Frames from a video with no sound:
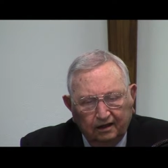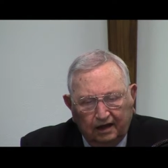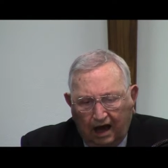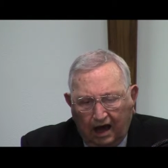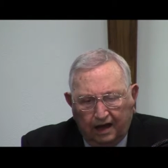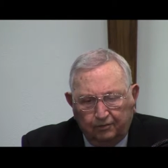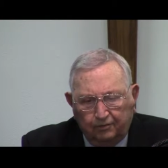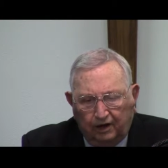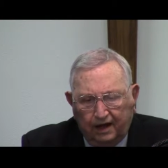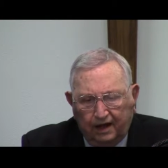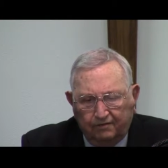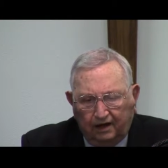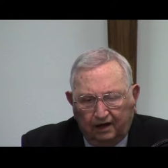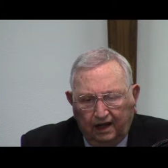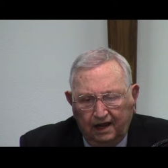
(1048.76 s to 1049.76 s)
God will
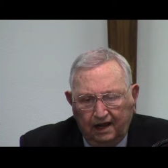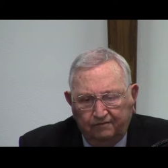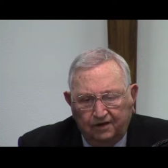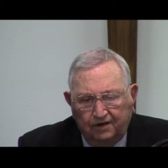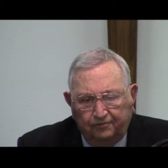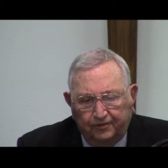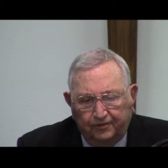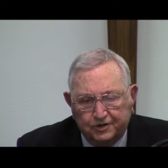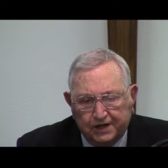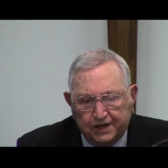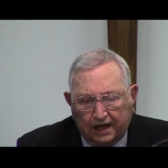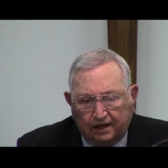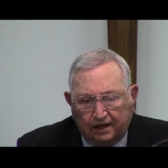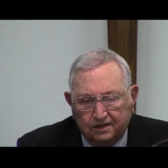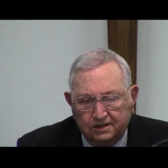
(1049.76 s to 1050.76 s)
never leave nor
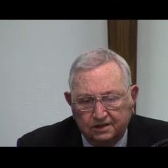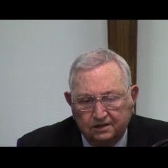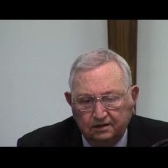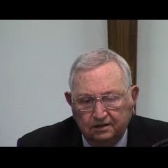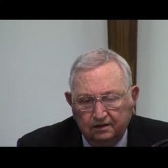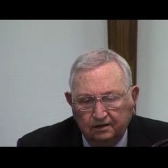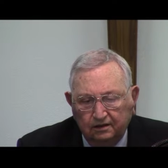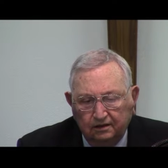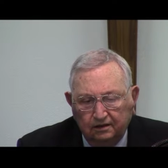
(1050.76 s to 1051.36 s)
forsake us.